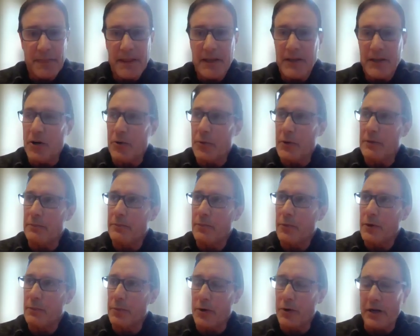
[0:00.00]

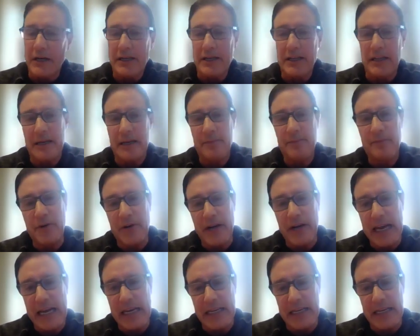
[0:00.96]
we put in a claim for
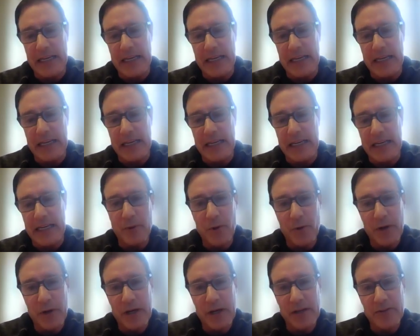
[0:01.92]
80
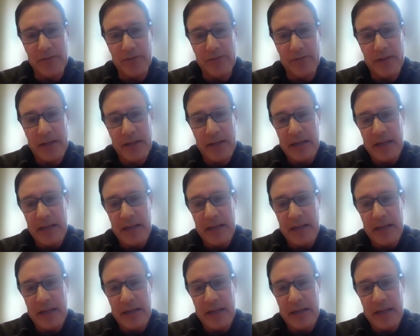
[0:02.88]
employees,